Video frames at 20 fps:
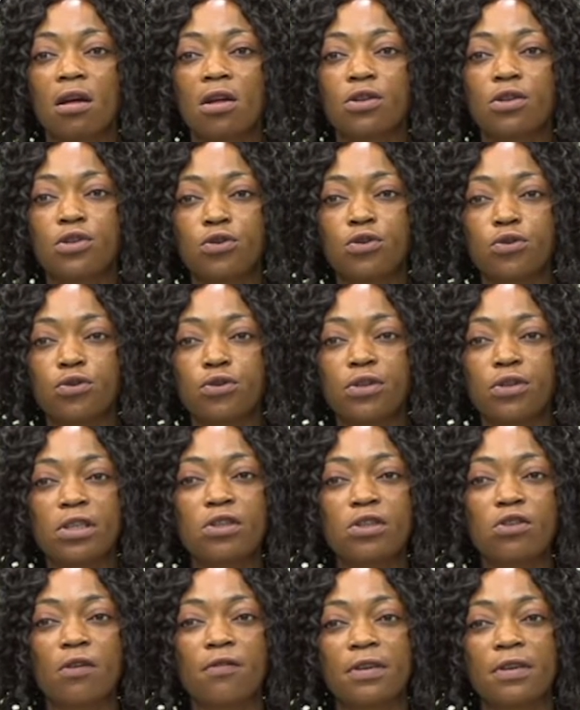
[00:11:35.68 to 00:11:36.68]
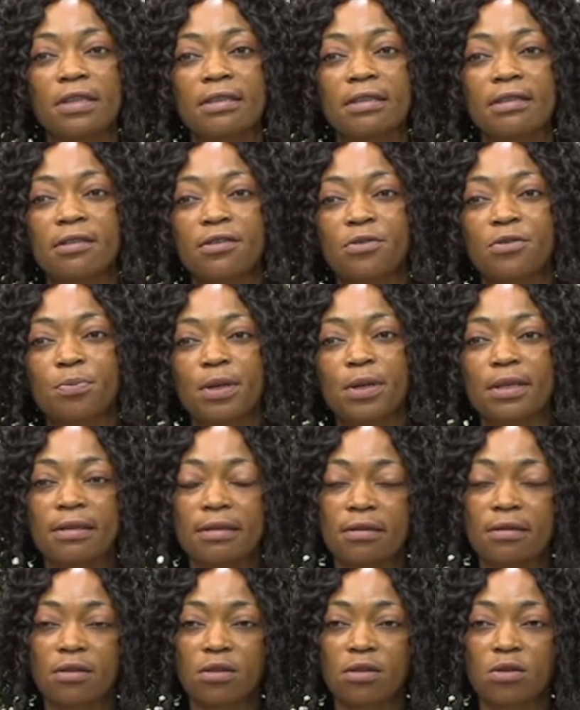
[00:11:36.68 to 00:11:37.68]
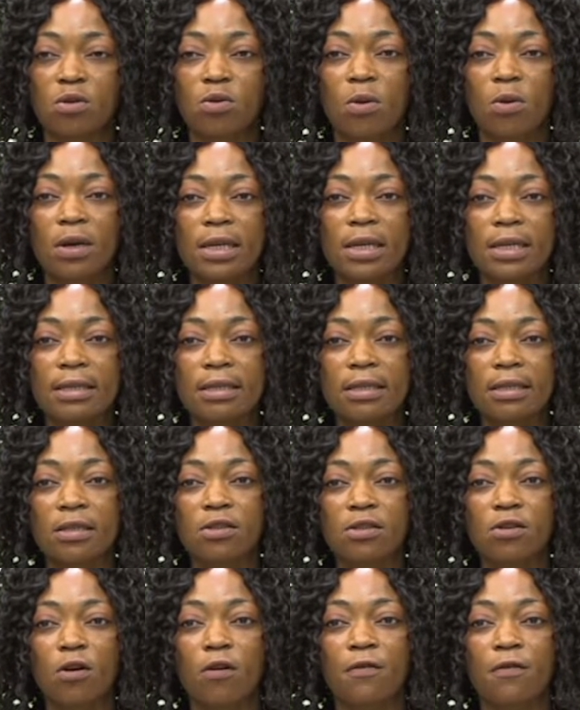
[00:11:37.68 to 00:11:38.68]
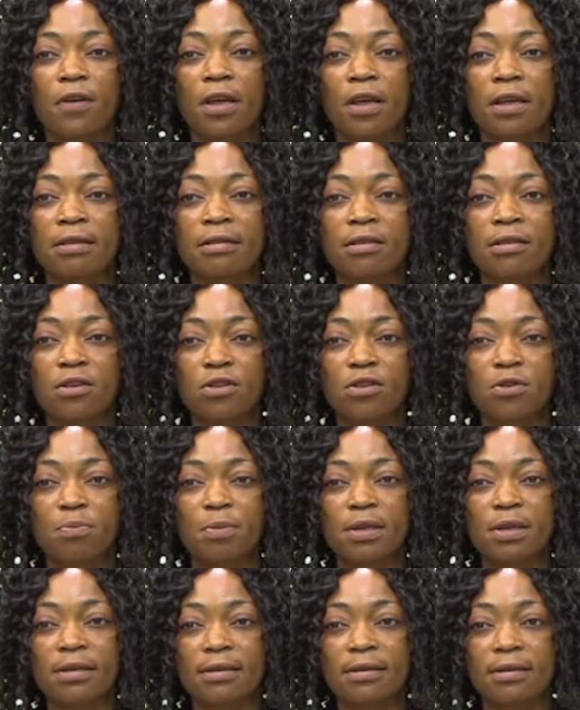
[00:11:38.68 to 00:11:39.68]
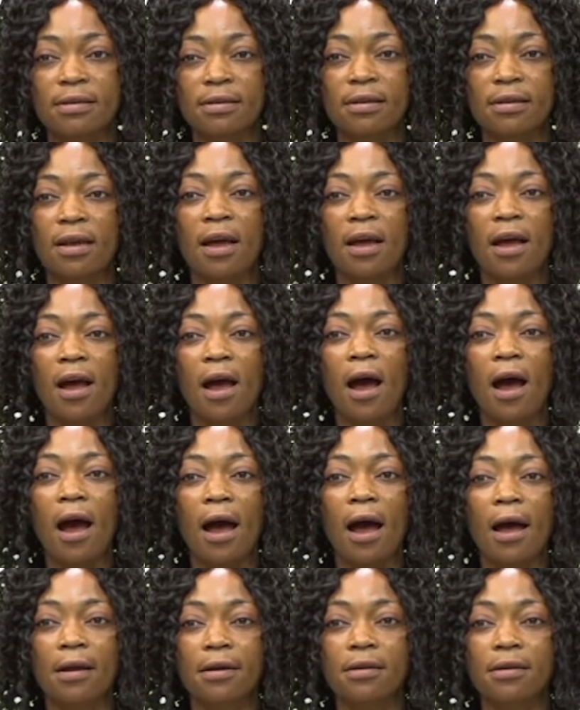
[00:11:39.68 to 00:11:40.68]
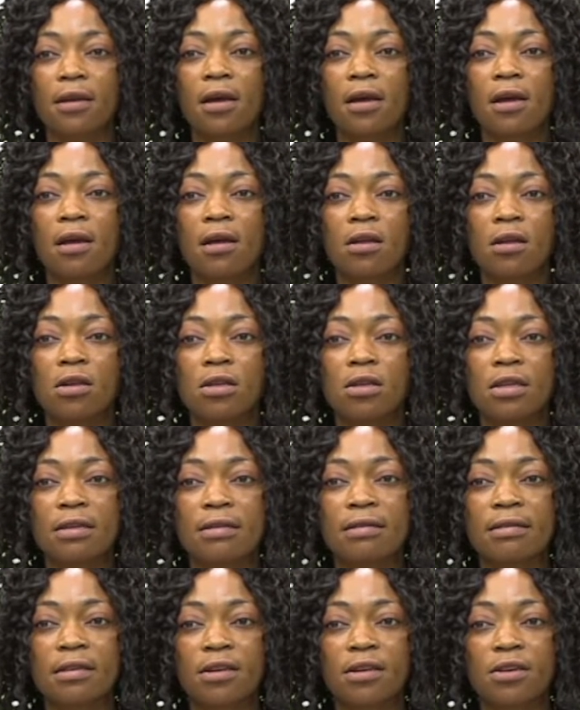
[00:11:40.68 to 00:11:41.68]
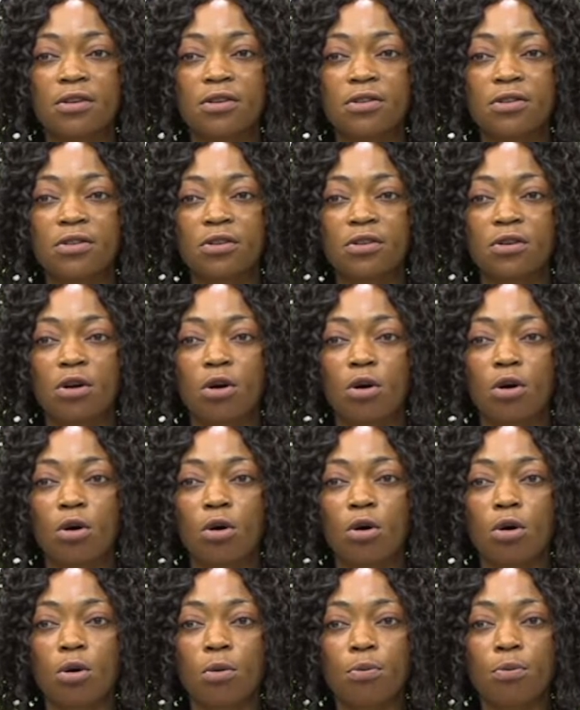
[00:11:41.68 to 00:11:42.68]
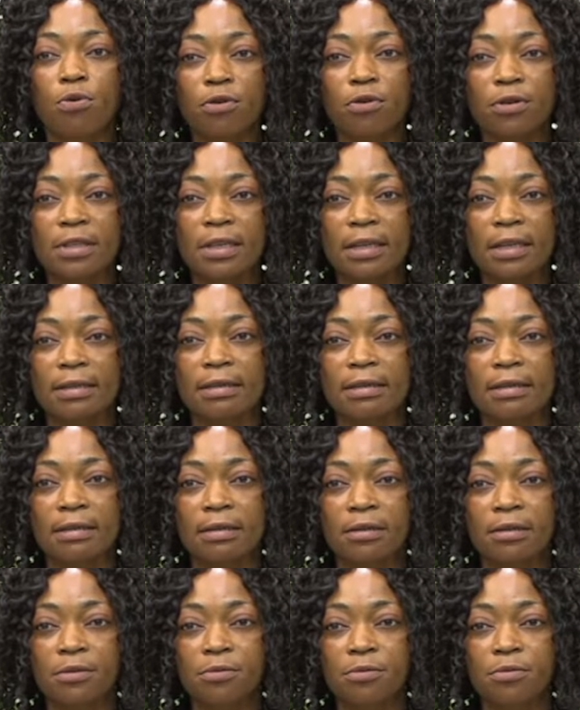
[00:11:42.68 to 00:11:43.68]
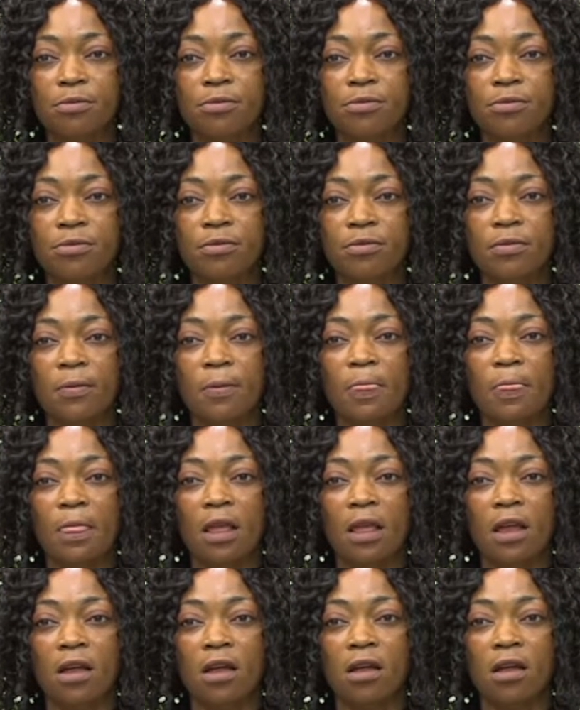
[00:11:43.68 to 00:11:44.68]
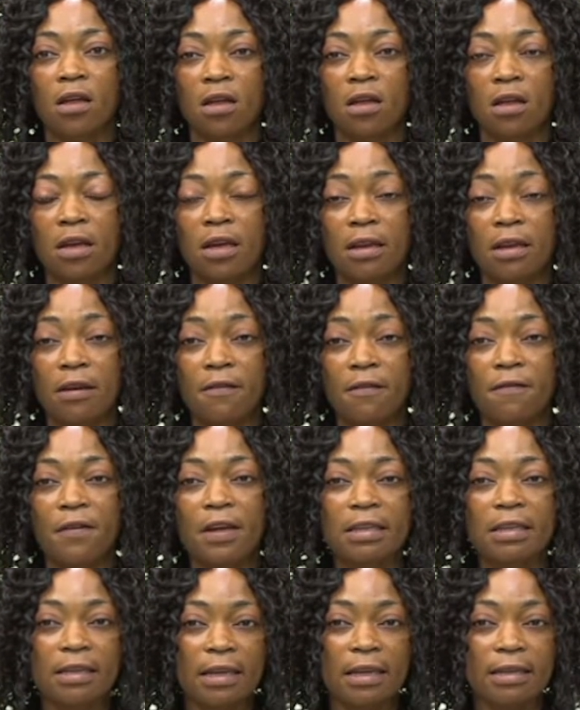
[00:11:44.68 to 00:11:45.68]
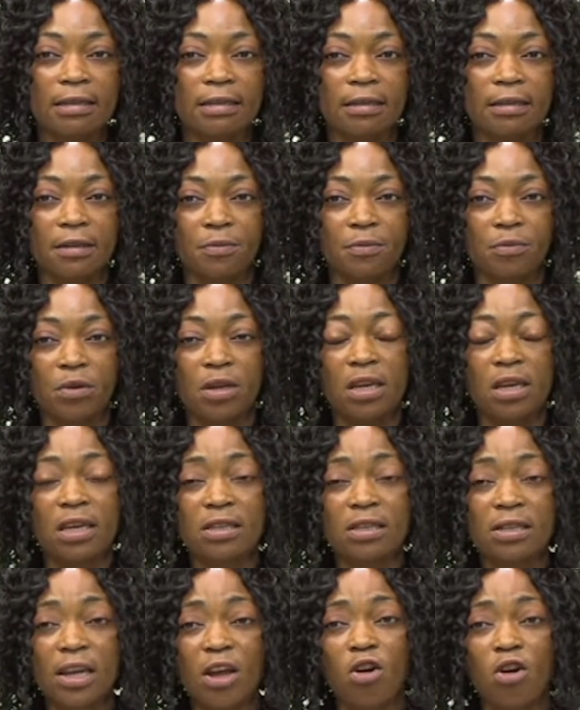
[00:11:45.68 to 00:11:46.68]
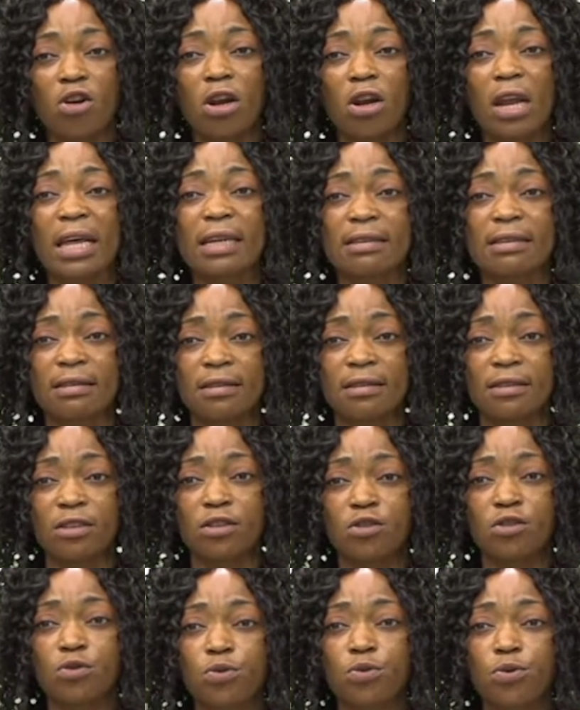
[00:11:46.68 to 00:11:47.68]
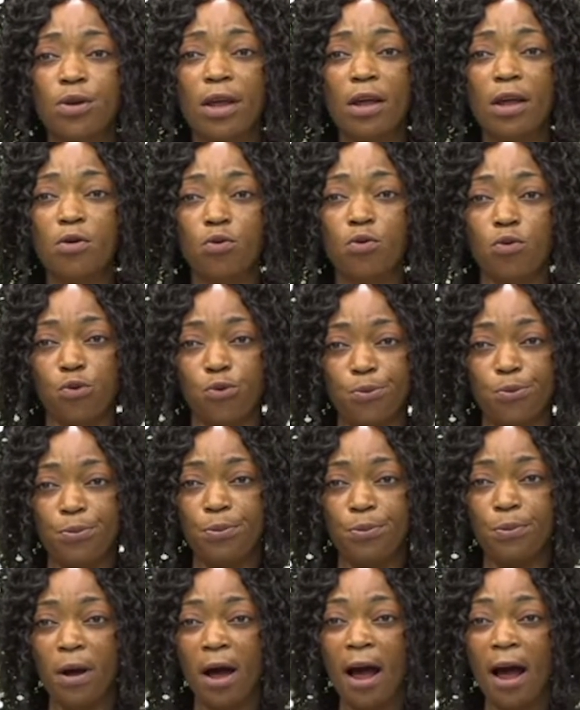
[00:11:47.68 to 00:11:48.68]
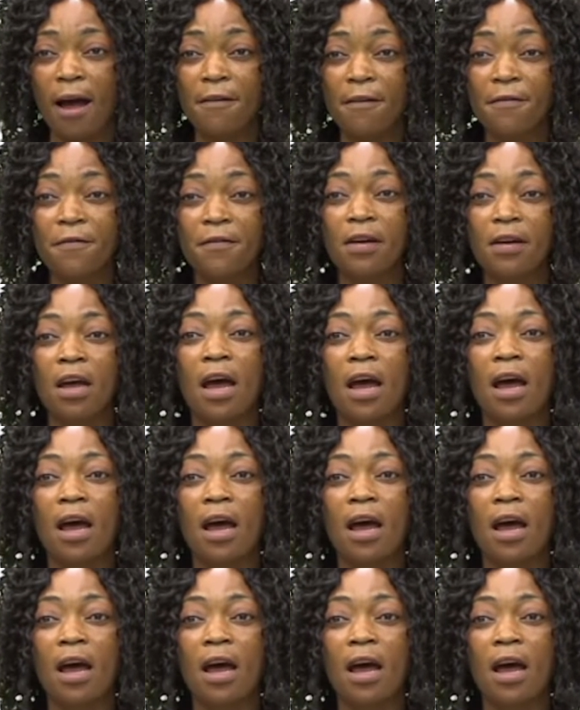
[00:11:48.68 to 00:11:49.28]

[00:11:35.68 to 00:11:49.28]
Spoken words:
duties of the salesperson, qualities of a salesperson, and the sales process in the first lesson. In the second lesson, students will have